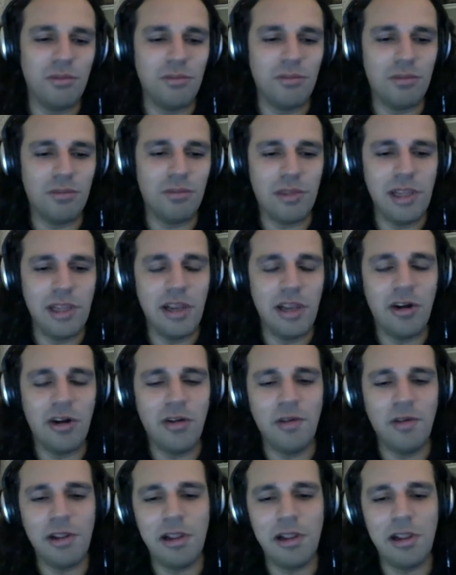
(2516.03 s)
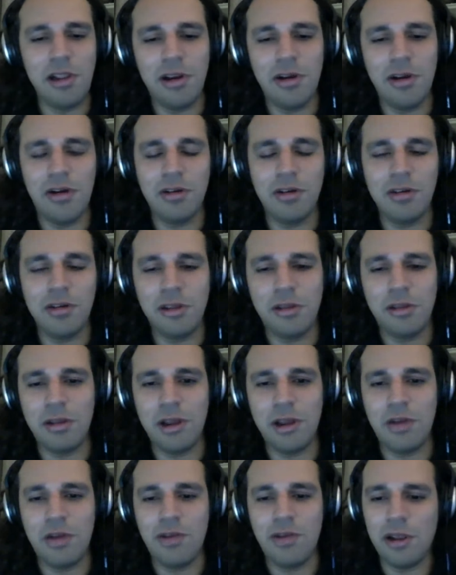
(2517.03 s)
tier over here or this
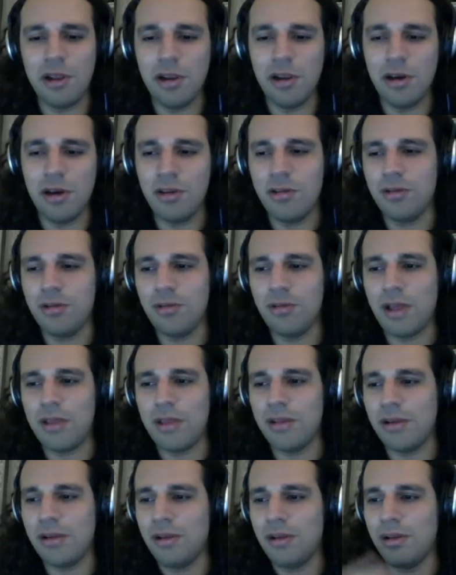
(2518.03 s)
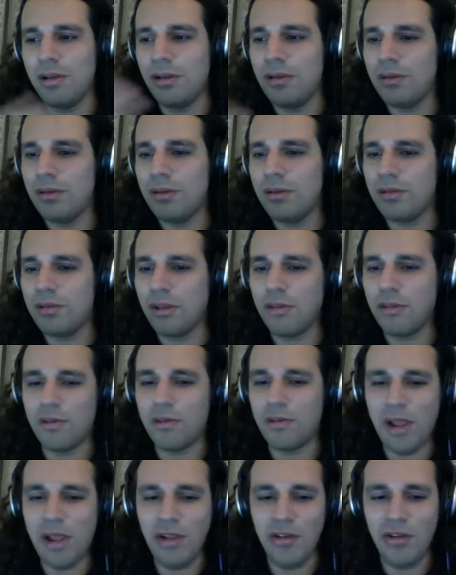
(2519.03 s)
layer over here to handle
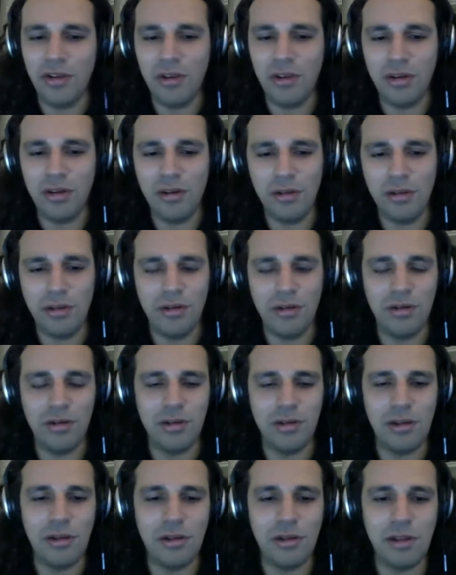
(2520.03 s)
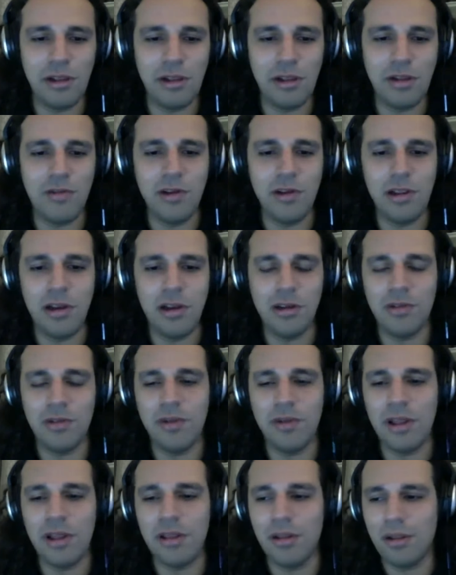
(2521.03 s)
transformations, or this tier over here to
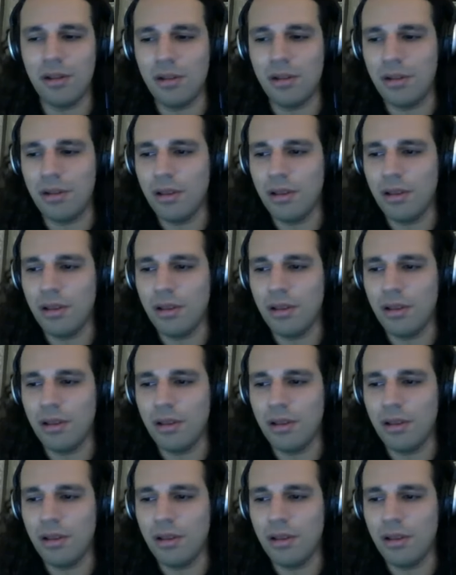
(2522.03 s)
handle